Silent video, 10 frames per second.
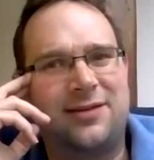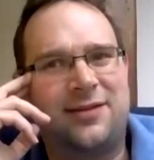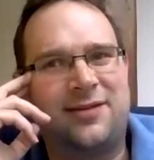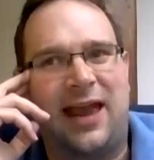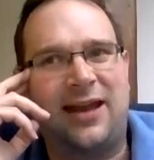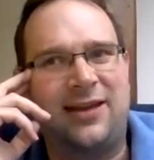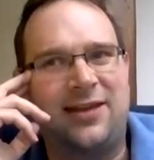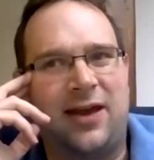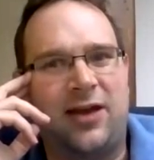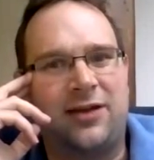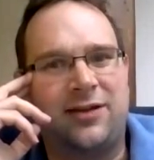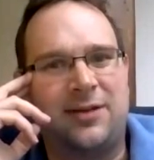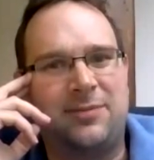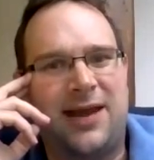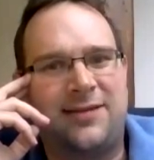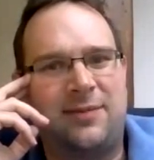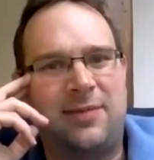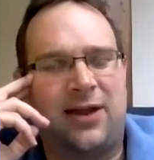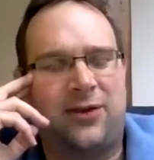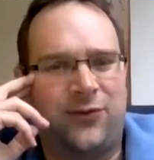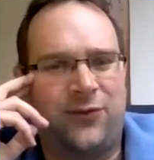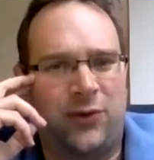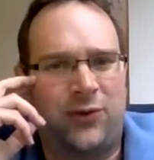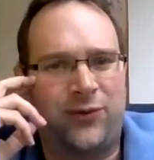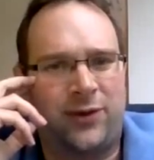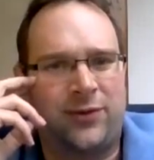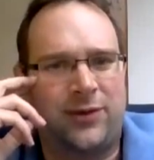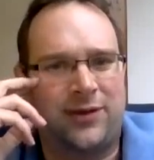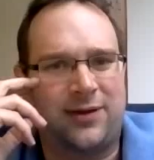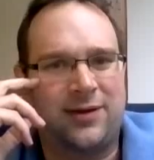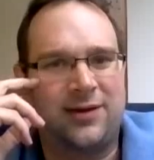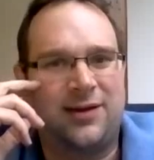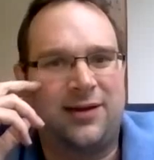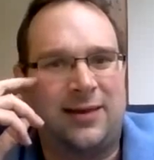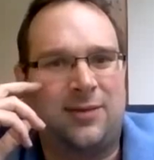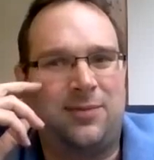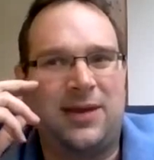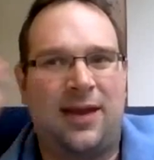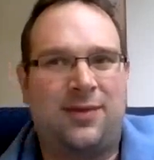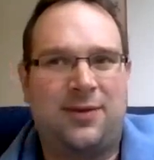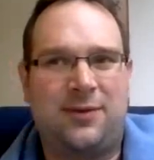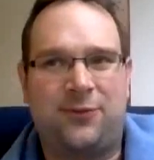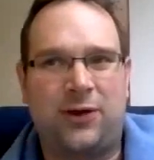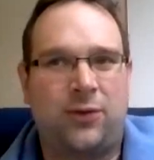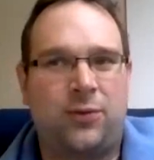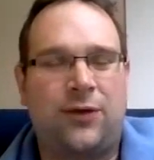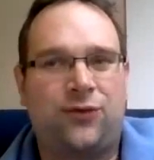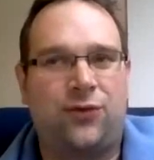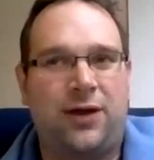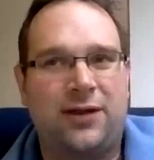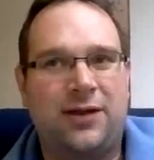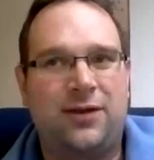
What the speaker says: standing there and pacing back and forth in front of the front of the restaurant?